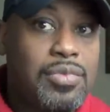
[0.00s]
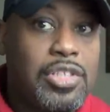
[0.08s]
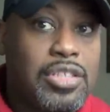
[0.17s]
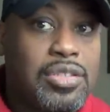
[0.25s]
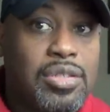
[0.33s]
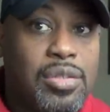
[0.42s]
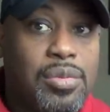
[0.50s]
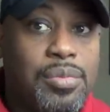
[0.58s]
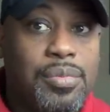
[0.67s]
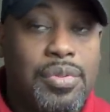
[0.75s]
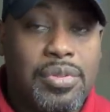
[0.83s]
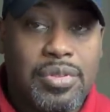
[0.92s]
So,
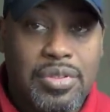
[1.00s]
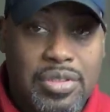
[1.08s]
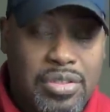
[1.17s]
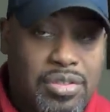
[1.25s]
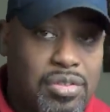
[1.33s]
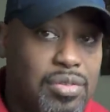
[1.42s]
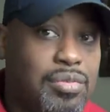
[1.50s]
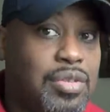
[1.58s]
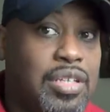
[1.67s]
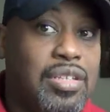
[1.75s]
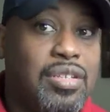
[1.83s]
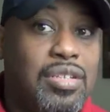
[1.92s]
you know,
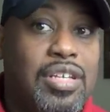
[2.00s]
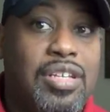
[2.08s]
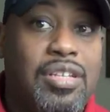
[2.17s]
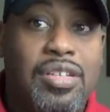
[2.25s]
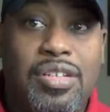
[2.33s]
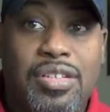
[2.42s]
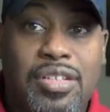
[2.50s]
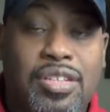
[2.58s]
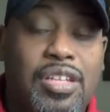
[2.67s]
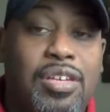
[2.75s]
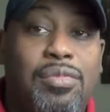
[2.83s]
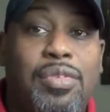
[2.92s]
and then the
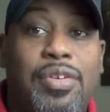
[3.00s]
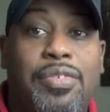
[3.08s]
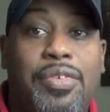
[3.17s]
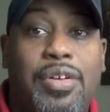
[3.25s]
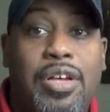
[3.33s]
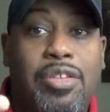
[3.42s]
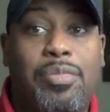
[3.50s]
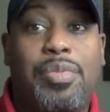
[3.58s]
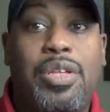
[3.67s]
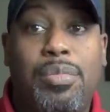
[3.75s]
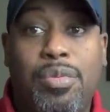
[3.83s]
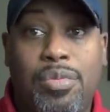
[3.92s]
thing with other
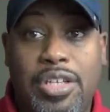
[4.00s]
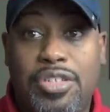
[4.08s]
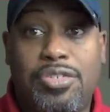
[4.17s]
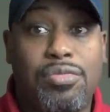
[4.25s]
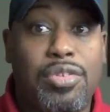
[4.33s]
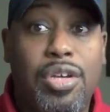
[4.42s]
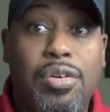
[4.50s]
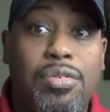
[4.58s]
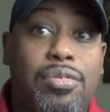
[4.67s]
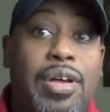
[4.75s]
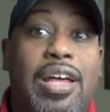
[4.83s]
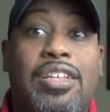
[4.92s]
people that you know,
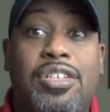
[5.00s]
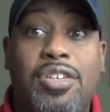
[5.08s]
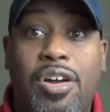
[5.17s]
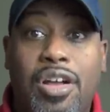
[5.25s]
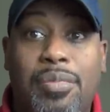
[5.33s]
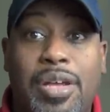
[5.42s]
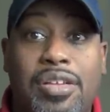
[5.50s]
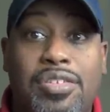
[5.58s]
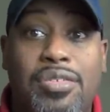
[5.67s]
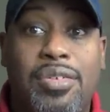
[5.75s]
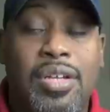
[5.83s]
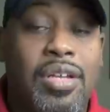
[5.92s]
how they talk about
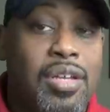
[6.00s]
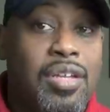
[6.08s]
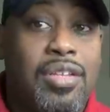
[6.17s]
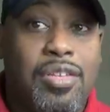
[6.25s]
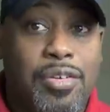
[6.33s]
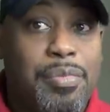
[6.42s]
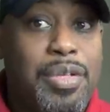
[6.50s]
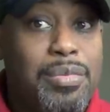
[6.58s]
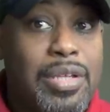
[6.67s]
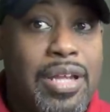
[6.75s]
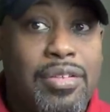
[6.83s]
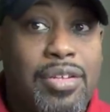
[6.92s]
you. There are
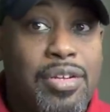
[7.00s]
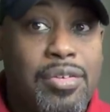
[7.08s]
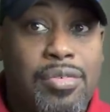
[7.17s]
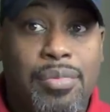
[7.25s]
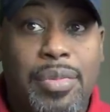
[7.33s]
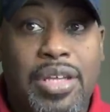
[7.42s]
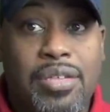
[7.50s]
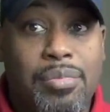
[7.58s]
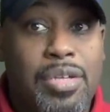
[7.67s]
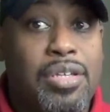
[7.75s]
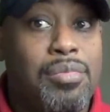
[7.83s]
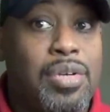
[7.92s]
people out there who are making a
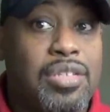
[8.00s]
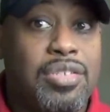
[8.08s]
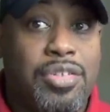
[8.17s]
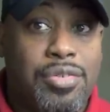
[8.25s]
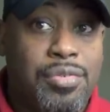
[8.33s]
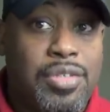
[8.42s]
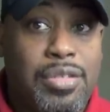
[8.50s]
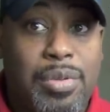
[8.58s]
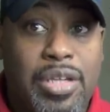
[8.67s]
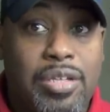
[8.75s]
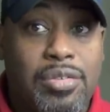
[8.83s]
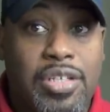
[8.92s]
million bucks a year doing
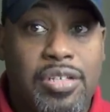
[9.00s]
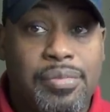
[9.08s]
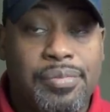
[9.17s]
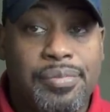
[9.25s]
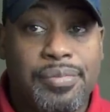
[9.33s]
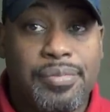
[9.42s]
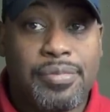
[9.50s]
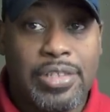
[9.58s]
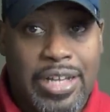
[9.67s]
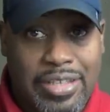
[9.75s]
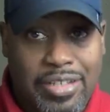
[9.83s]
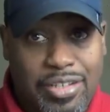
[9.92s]
eBay only.
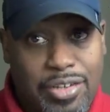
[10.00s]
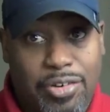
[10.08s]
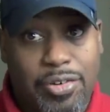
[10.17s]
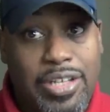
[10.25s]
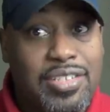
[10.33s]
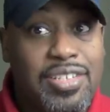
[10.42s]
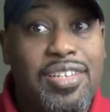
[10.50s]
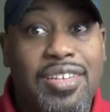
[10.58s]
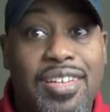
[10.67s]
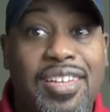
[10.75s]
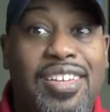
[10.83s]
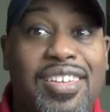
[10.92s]
I think they're crazy
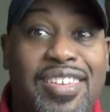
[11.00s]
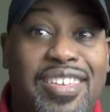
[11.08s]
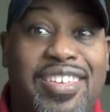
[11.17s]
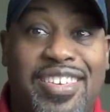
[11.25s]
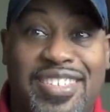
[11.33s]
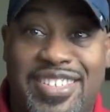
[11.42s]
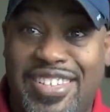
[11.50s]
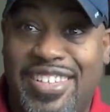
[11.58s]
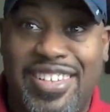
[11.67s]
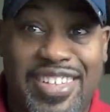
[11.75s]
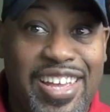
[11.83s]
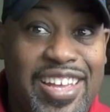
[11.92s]
because any
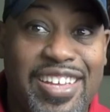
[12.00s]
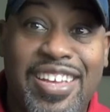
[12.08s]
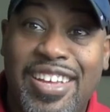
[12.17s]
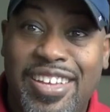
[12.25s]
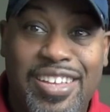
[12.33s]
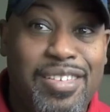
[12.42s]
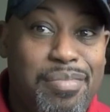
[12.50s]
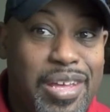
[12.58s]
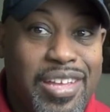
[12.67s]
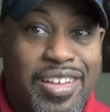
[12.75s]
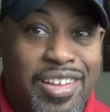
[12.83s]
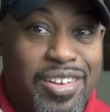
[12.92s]
day
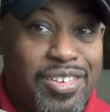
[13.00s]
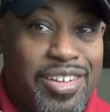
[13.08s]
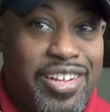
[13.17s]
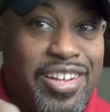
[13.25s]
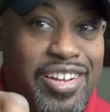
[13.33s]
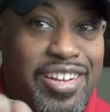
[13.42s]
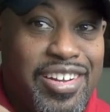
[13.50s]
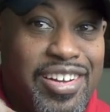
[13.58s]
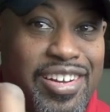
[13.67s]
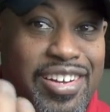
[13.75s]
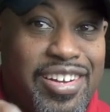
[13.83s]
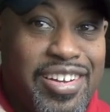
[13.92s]
eBay can go, eh, eh,
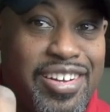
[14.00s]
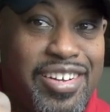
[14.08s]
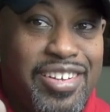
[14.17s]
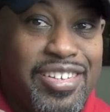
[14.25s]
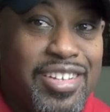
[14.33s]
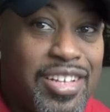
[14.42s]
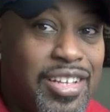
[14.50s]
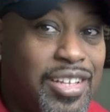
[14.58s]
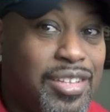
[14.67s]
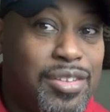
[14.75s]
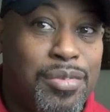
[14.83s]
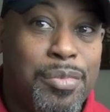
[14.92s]
eh.
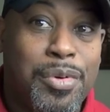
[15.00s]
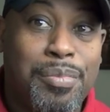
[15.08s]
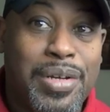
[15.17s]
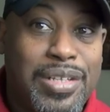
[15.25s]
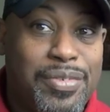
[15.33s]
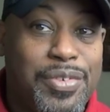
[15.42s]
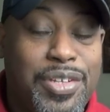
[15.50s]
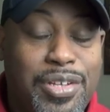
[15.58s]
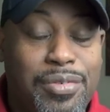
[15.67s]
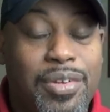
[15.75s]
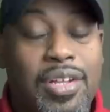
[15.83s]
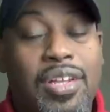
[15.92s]
no more money for
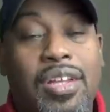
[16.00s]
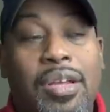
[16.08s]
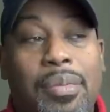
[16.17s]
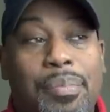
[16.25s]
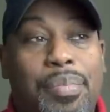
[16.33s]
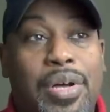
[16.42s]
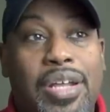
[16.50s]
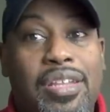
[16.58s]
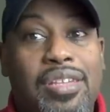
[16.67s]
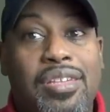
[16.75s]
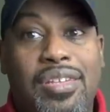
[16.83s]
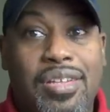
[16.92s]
you. But
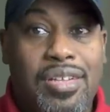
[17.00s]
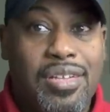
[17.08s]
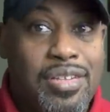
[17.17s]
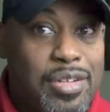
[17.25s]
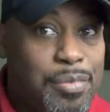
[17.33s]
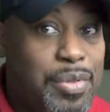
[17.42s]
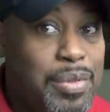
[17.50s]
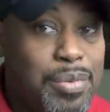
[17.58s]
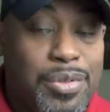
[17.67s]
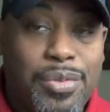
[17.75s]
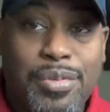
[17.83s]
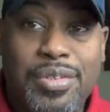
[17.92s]
there are
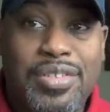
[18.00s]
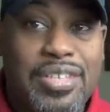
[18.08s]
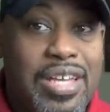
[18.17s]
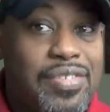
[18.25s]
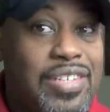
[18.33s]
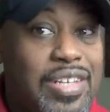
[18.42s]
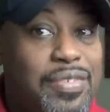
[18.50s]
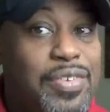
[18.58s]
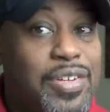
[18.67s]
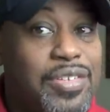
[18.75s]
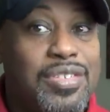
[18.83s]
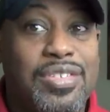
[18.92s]
people doing seven, eight
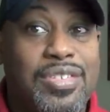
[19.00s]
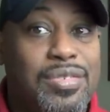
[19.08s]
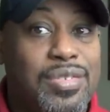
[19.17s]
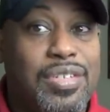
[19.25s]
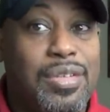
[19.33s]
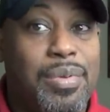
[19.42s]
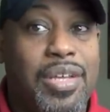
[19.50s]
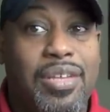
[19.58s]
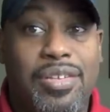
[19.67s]
figures just using eBay.